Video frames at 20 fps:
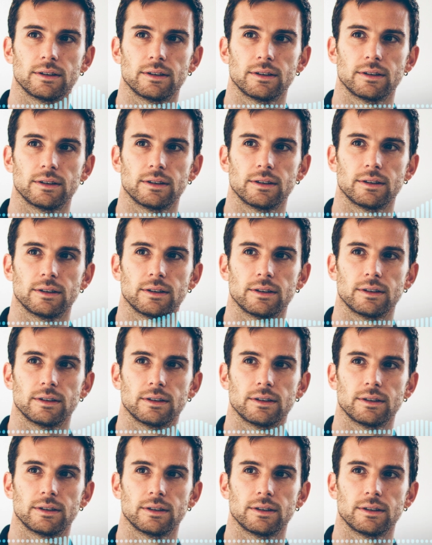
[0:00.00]

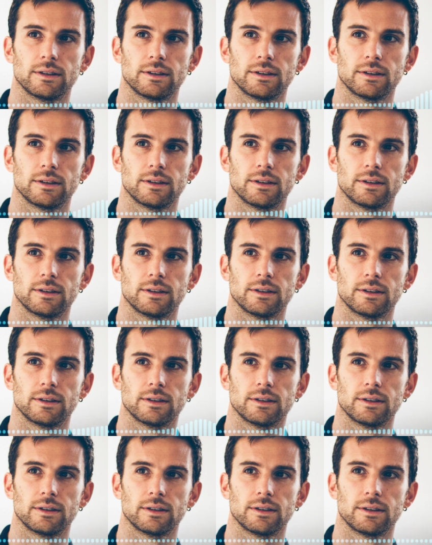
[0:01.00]

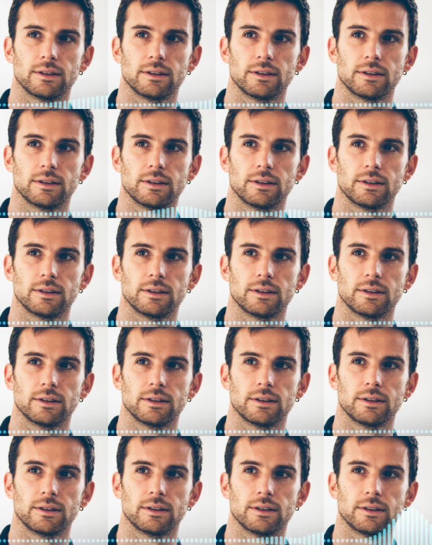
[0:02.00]

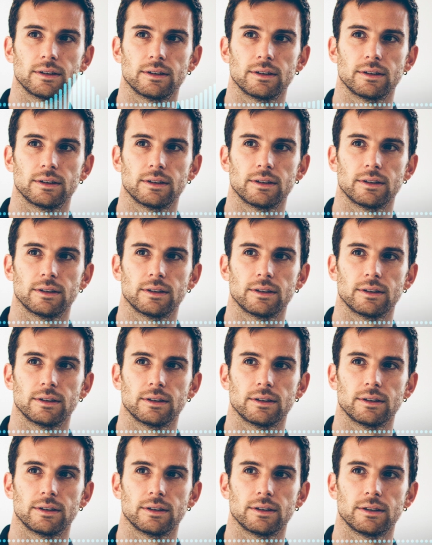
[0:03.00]

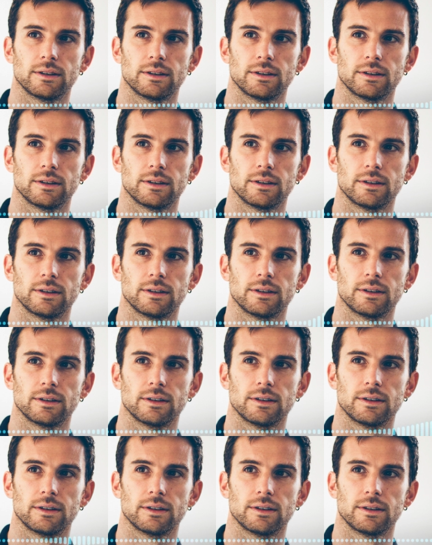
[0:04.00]

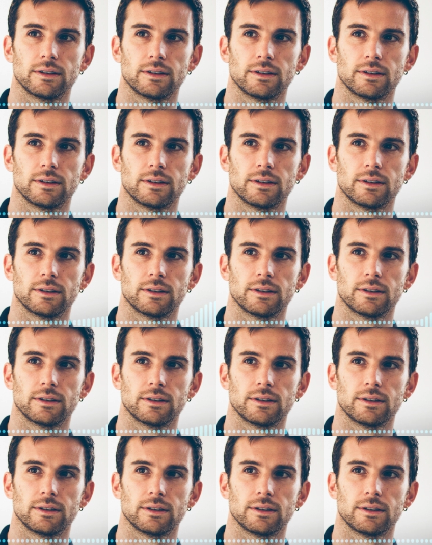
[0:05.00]

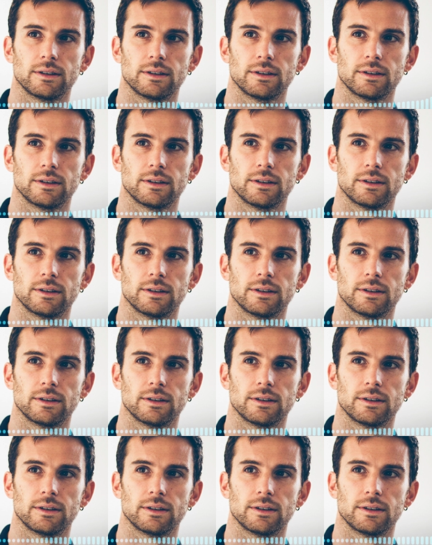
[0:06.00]
(not speaking)